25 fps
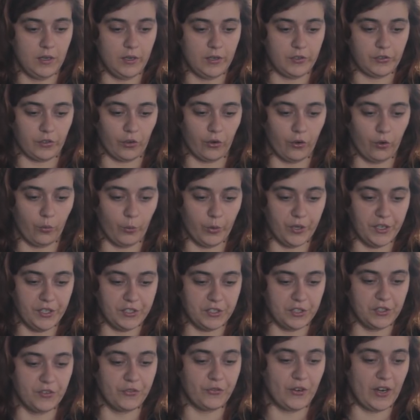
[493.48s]
So we
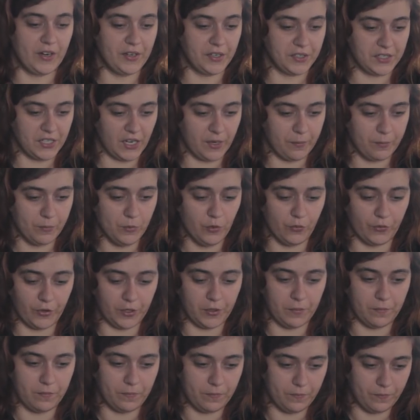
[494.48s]
need to define a type
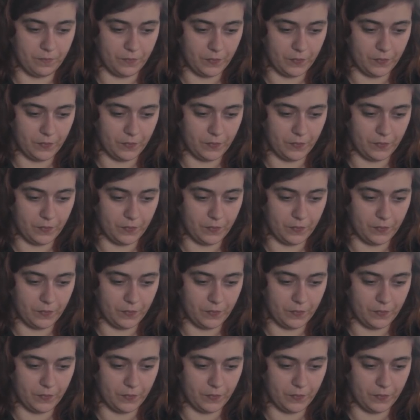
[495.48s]
movie.